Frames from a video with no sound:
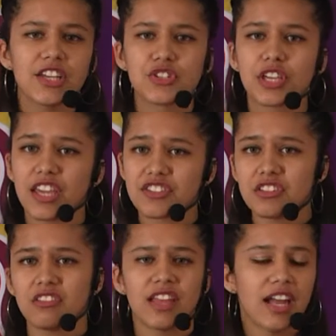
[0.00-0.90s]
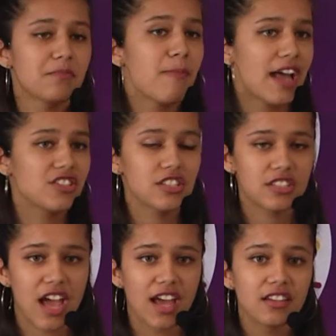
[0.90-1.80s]
education that matches
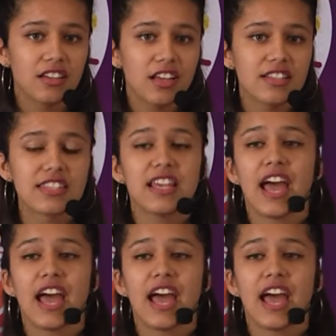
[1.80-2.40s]
standards